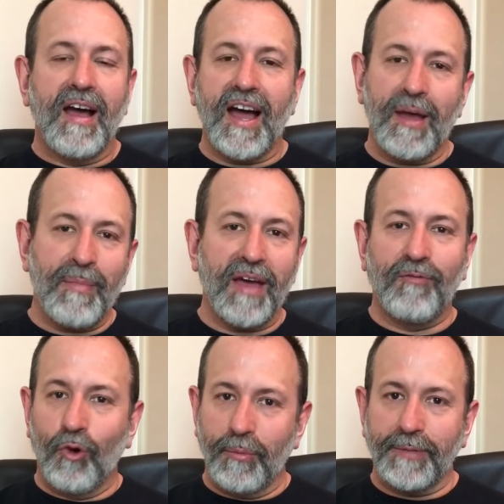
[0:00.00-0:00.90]
Hi, I'm Matt
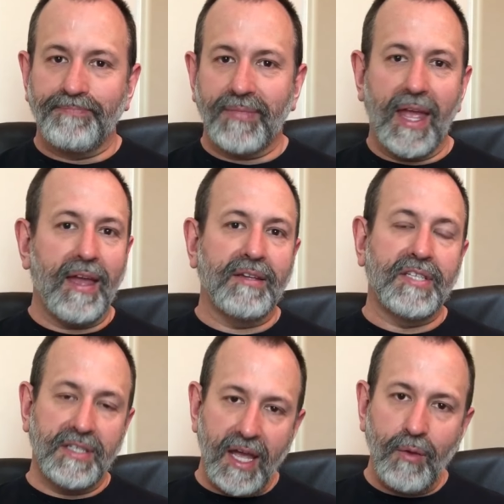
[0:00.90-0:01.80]
Foreman, and
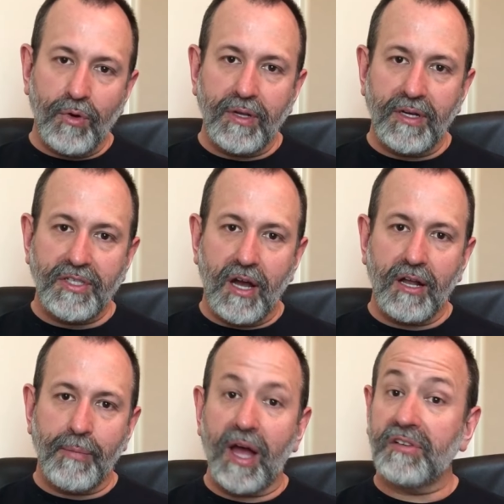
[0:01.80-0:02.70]
today we're going to talk
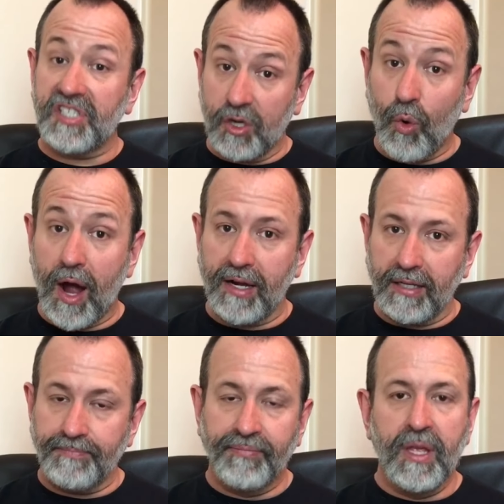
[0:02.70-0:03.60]
about
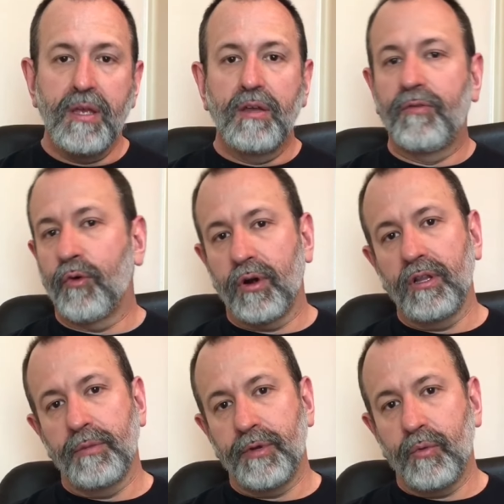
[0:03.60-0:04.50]
squatting for an
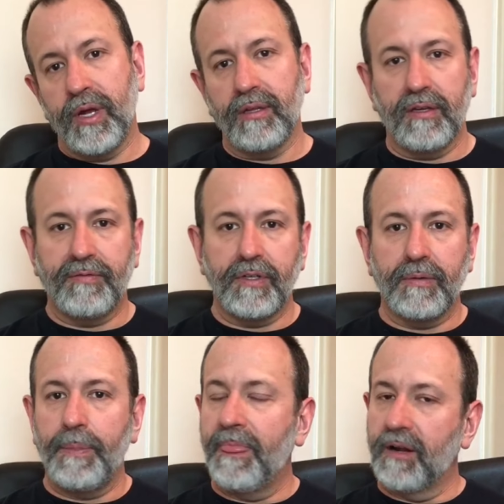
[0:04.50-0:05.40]
Olympic
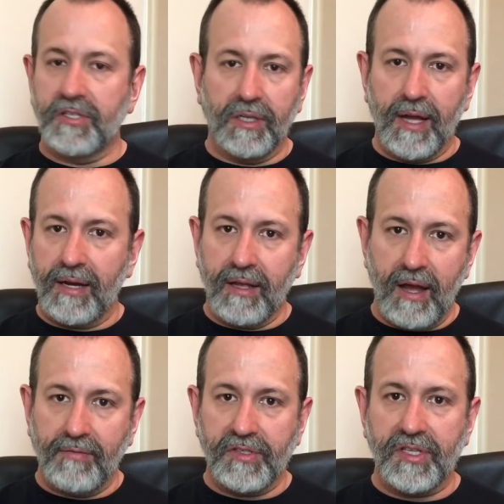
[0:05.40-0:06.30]
weightlifter. There's a lot of
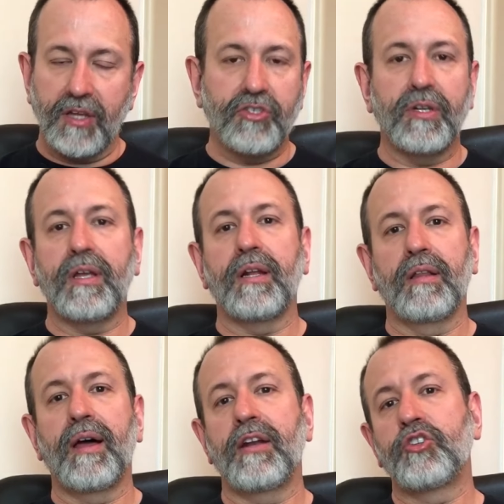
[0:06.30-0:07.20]
conversation and a
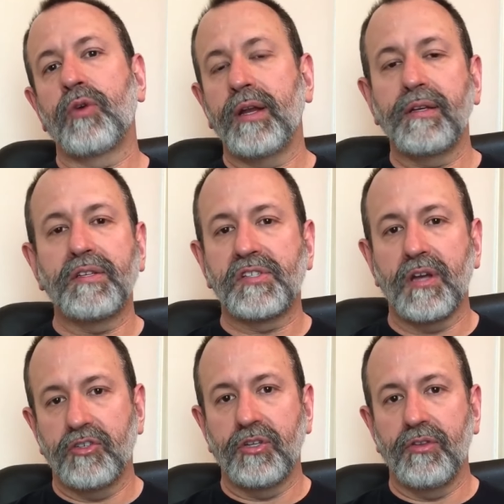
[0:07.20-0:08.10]
lot of training
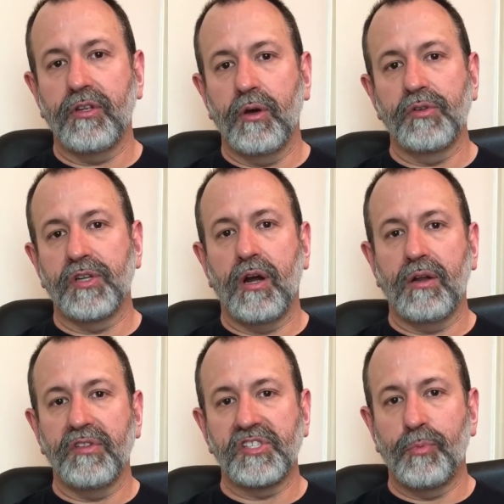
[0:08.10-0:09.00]
discussion that goes on
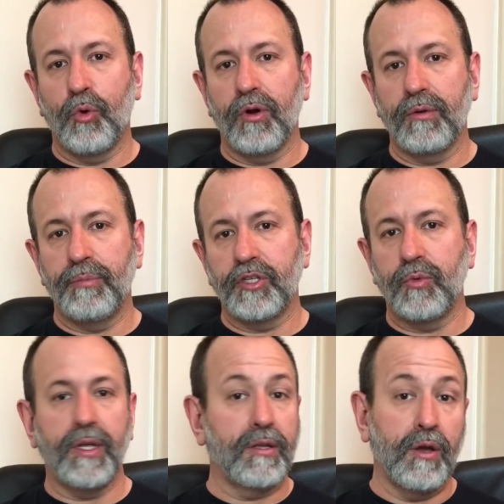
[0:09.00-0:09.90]
in the sport
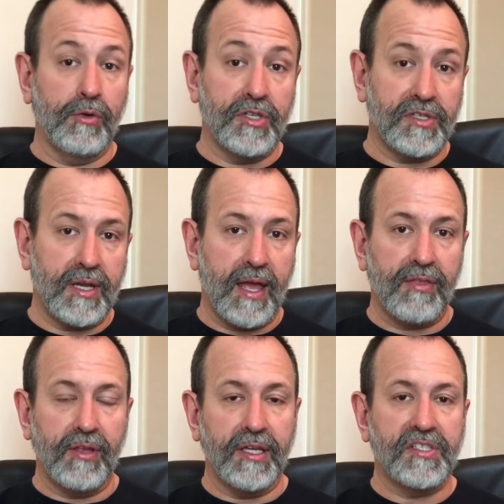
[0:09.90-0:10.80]
between coaches and
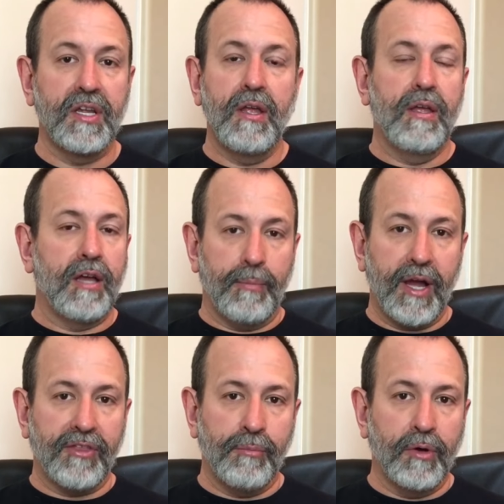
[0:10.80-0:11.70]
athletes
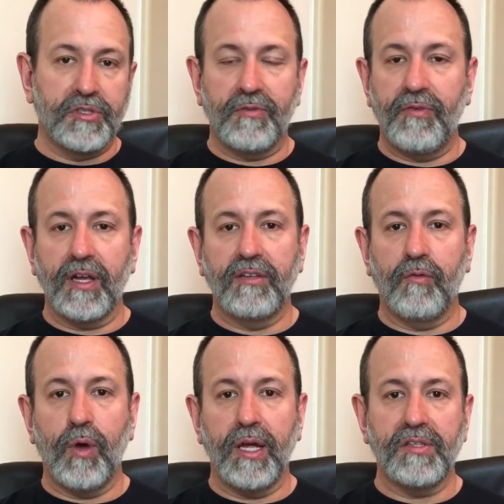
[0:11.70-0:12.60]
about the most
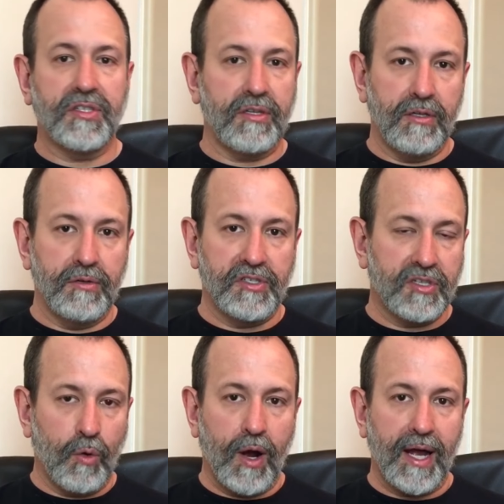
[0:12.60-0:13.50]
effective ways to use
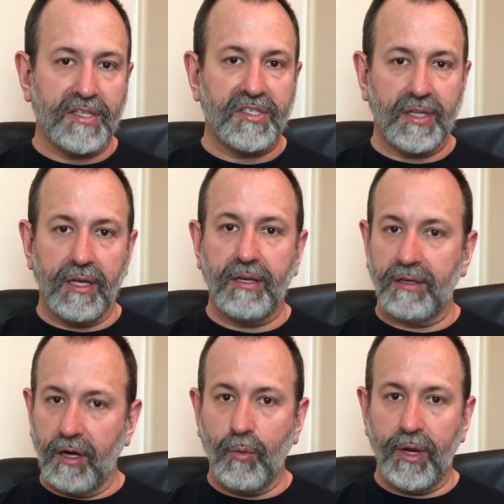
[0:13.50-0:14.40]
squats
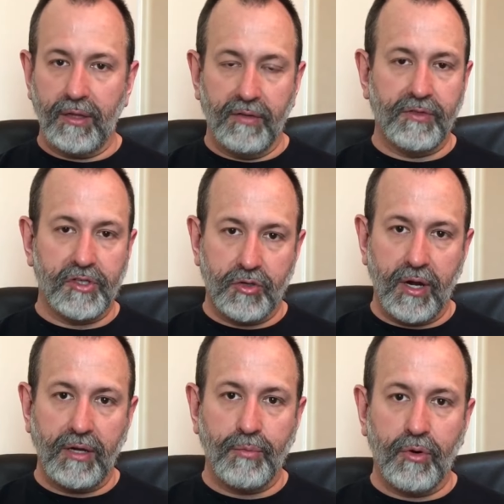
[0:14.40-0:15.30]
in a weightlifter's
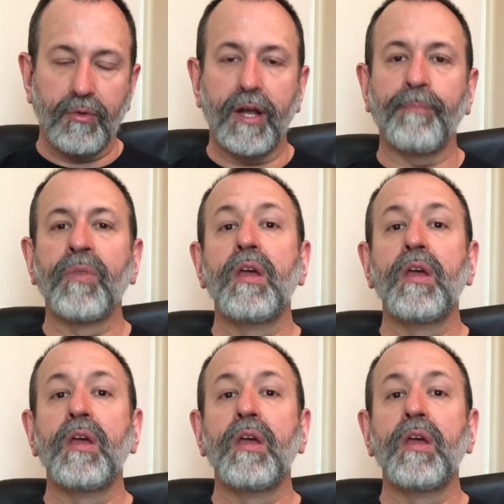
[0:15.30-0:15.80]
training program.